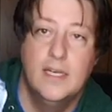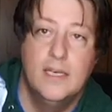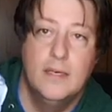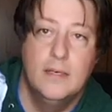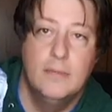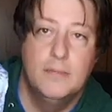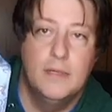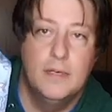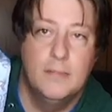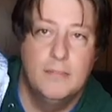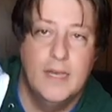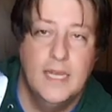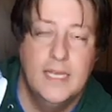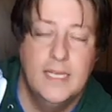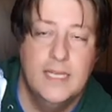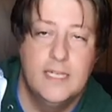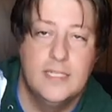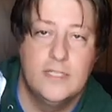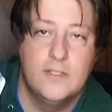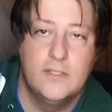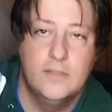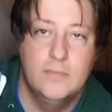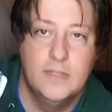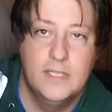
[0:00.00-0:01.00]
But my
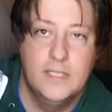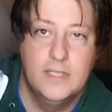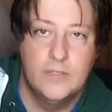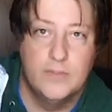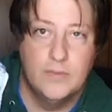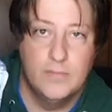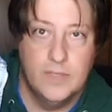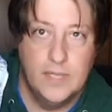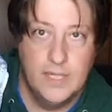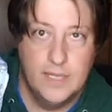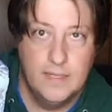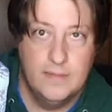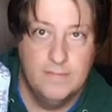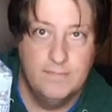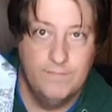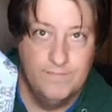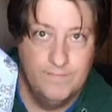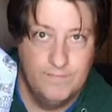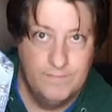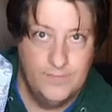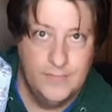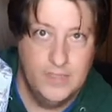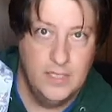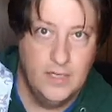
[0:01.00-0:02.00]
guess would be is when they,
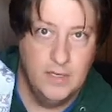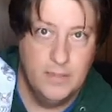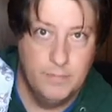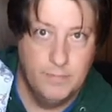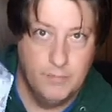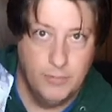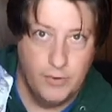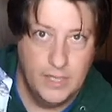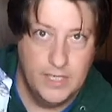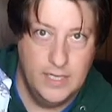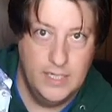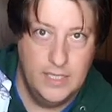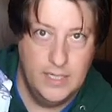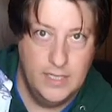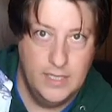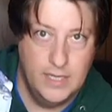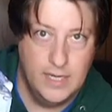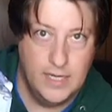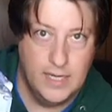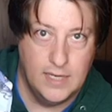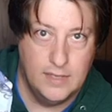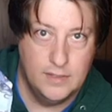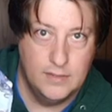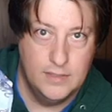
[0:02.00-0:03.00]
printed it
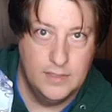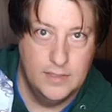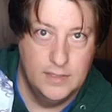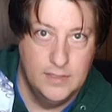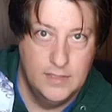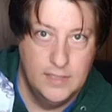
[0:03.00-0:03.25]
out,